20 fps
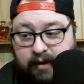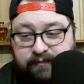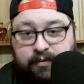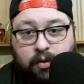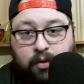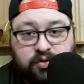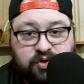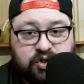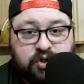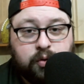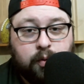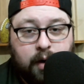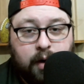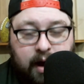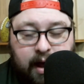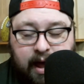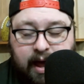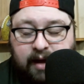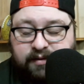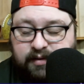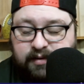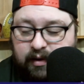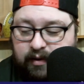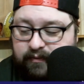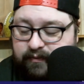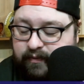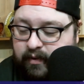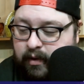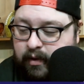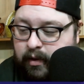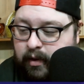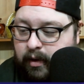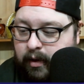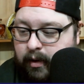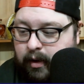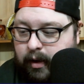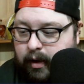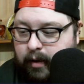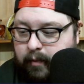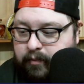If those two are active,
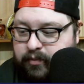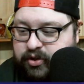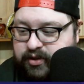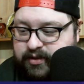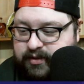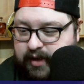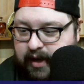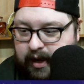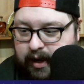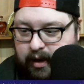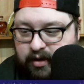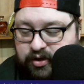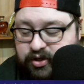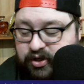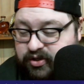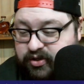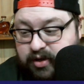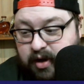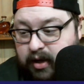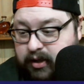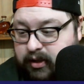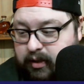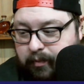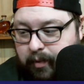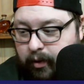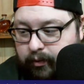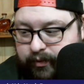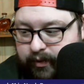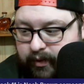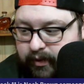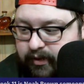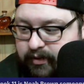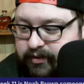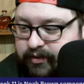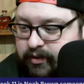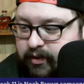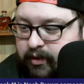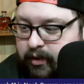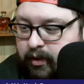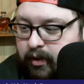I just talked about
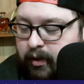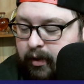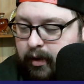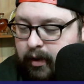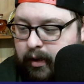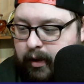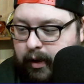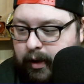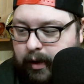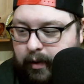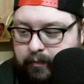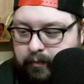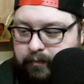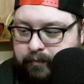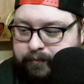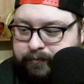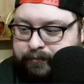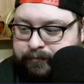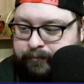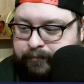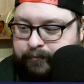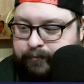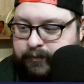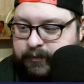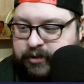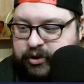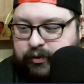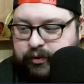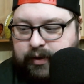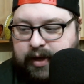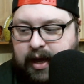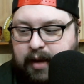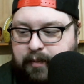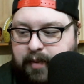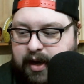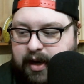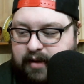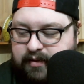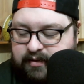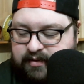this. So you
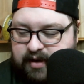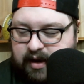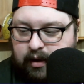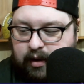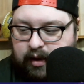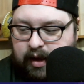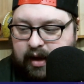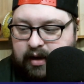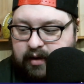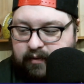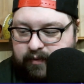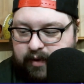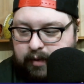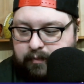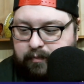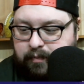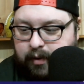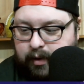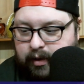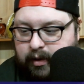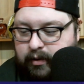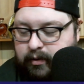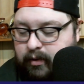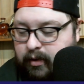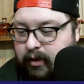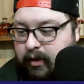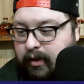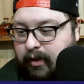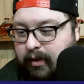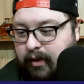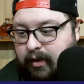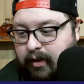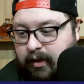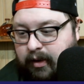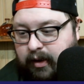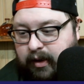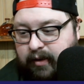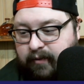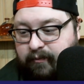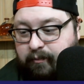came in at the tail end of it, but
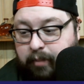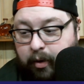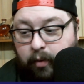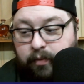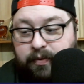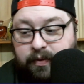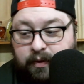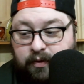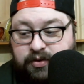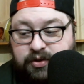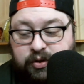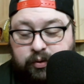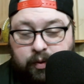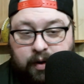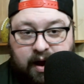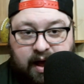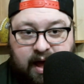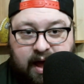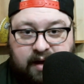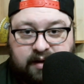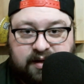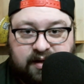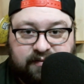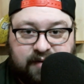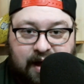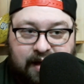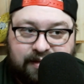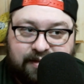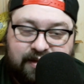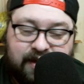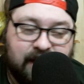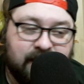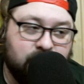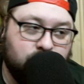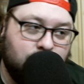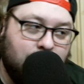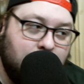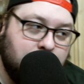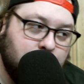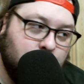if both of those two are active, I
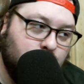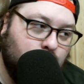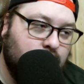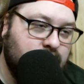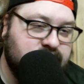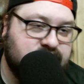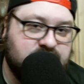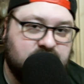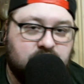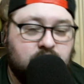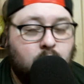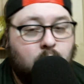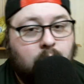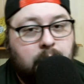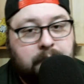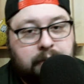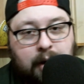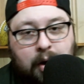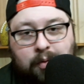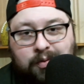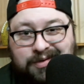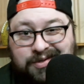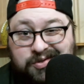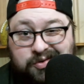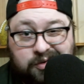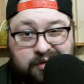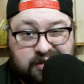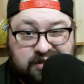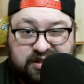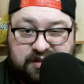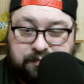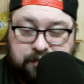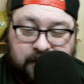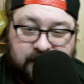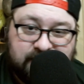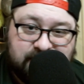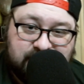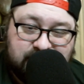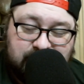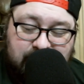think Robert Woods and Noah Brown sort of
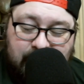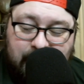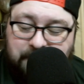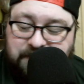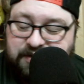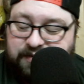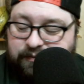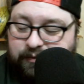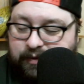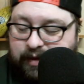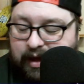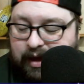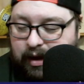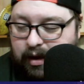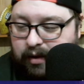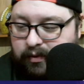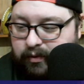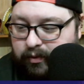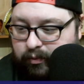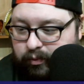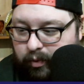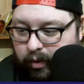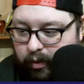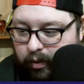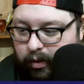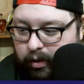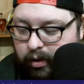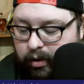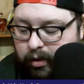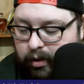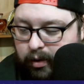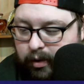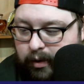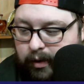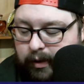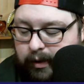split snaps for that other role,